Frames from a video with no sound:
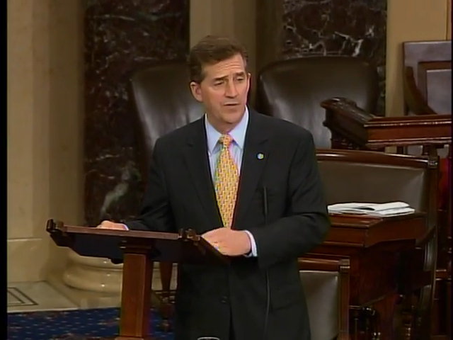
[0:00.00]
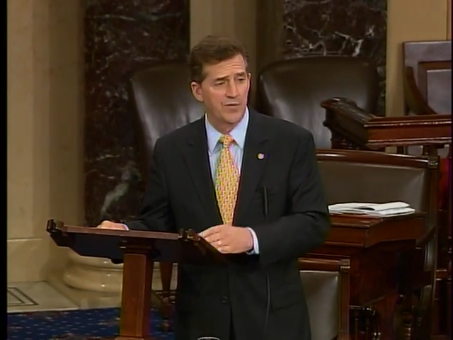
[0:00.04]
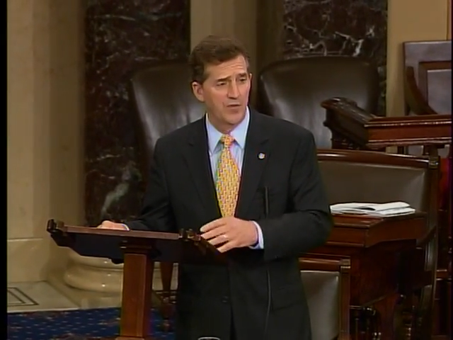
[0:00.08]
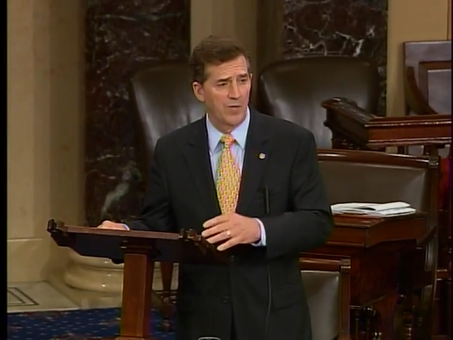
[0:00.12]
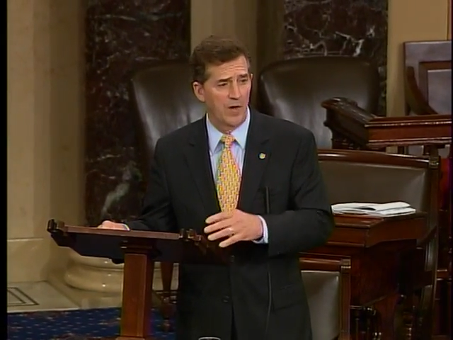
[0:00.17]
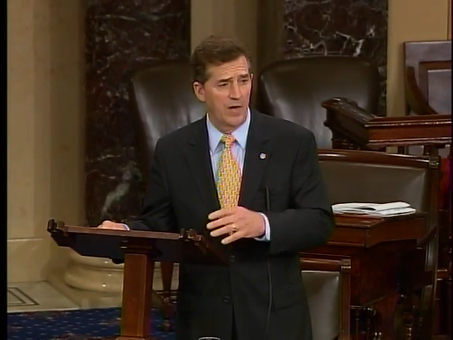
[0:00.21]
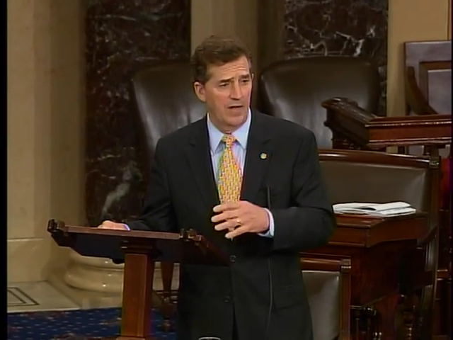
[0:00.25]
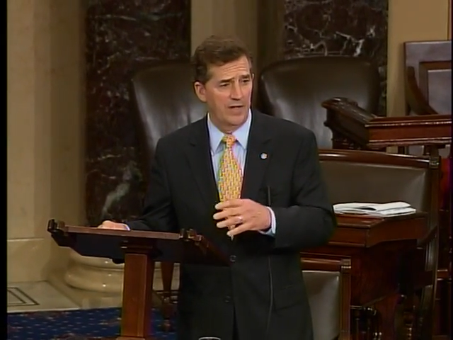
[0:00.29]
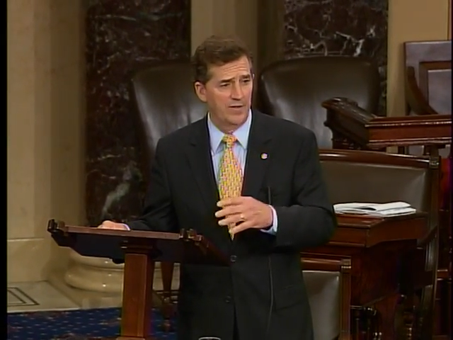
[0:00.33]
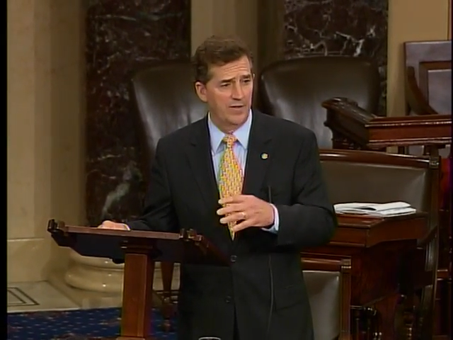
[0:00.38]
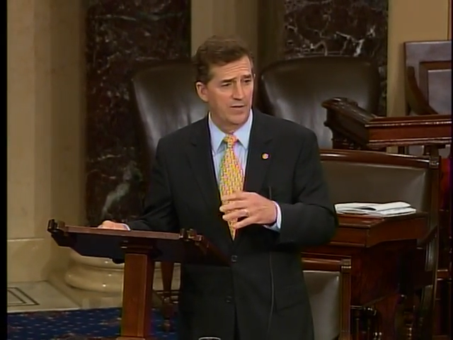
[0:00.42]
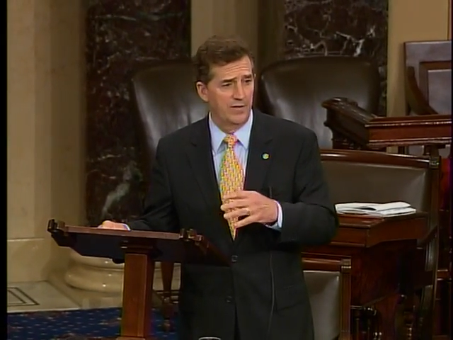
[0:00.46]

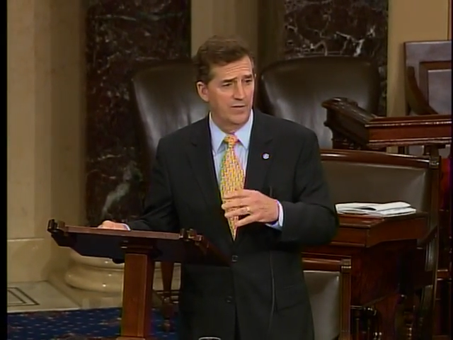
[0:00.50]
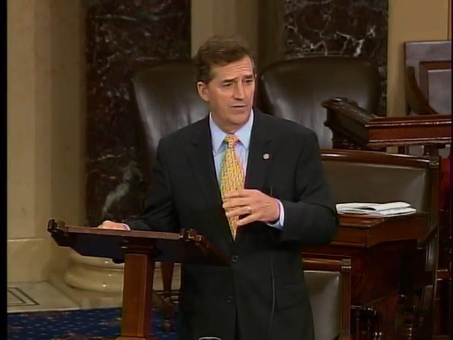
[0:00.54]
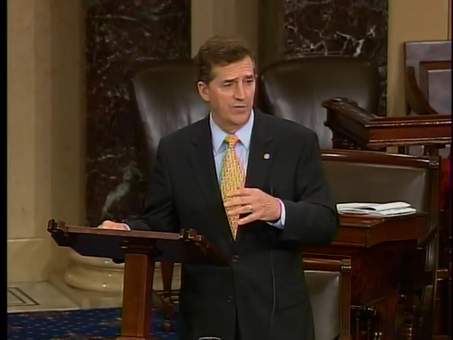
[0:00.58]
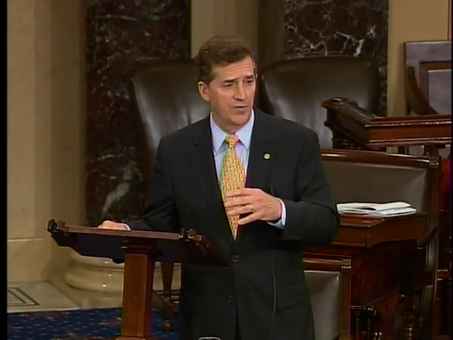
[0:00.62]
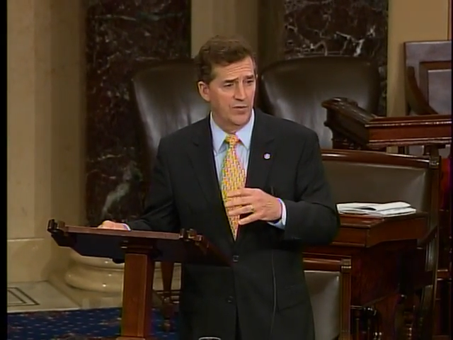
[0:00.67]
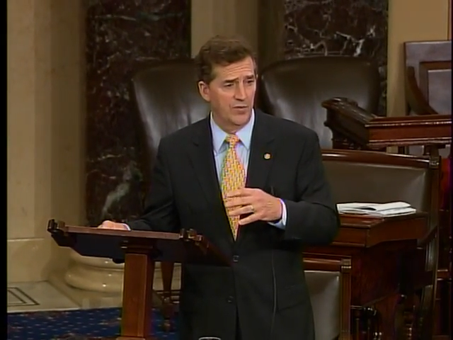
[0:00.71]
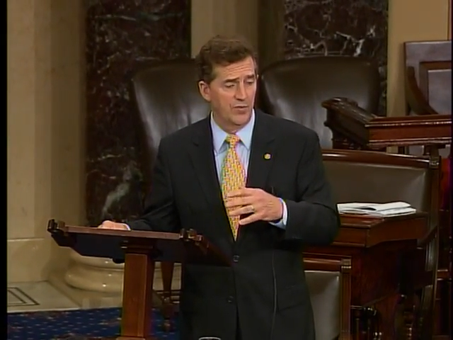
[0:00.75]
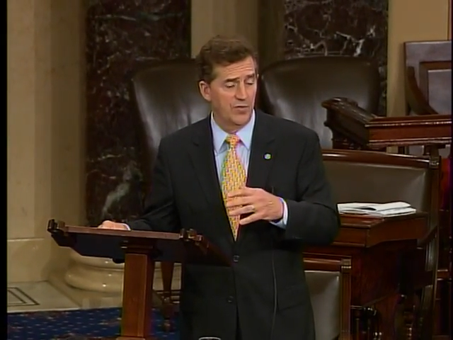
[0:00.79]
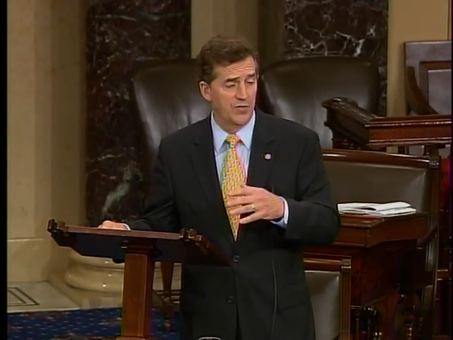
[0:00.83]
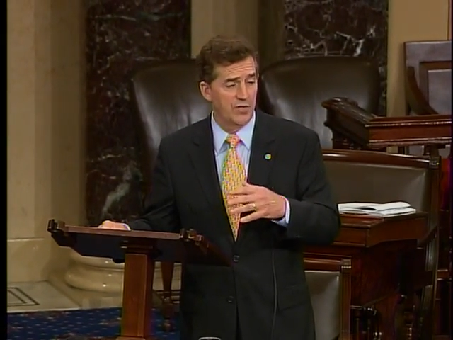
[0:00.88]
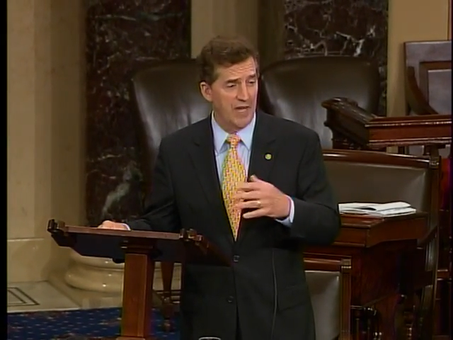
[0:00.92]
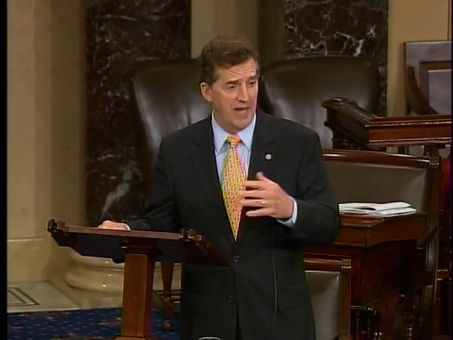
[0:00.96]
trying
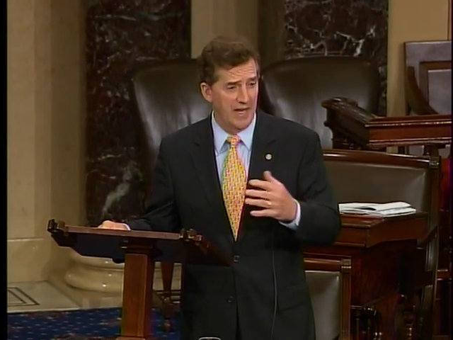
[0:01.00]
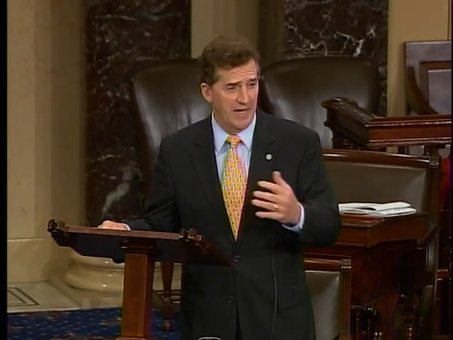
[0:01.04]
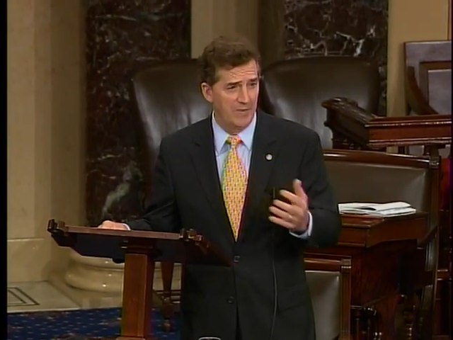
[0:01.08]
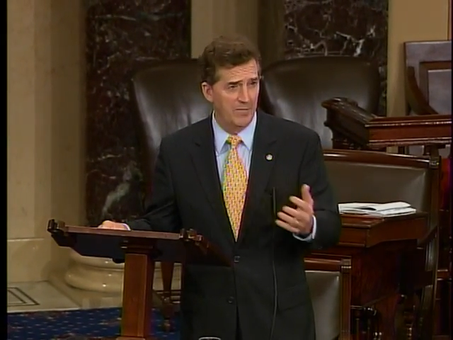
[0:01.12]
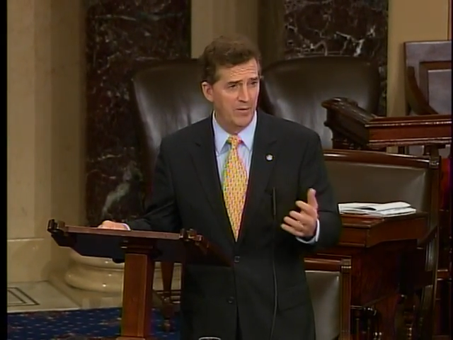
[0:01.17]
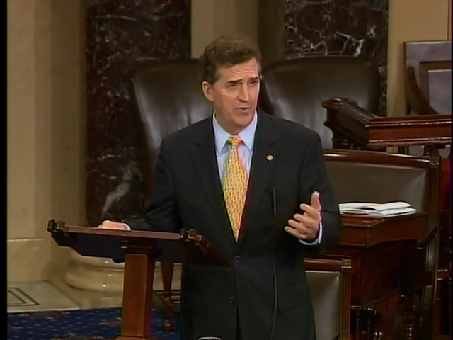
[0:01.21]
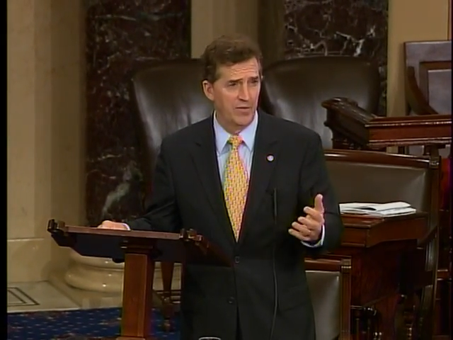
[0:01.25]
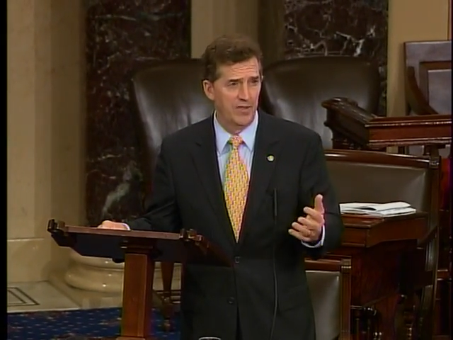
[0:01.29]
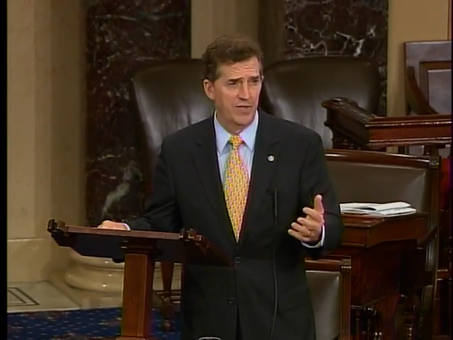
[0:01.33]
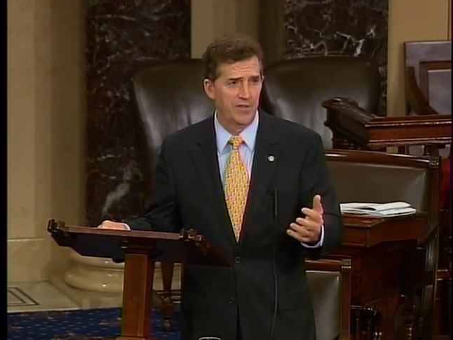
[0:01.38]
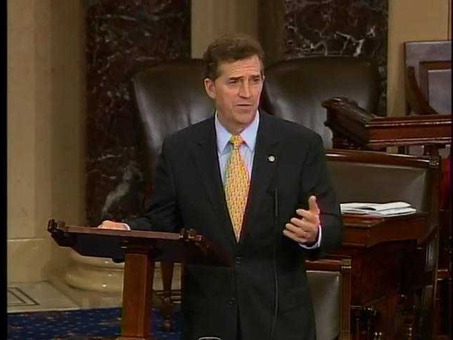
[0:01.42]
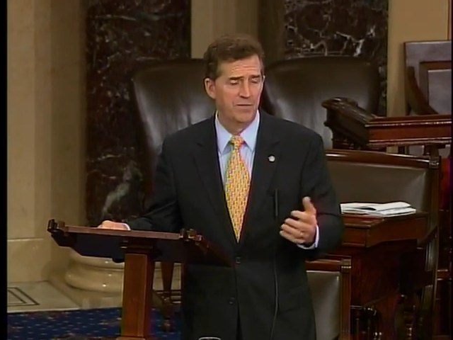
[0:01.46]
to table this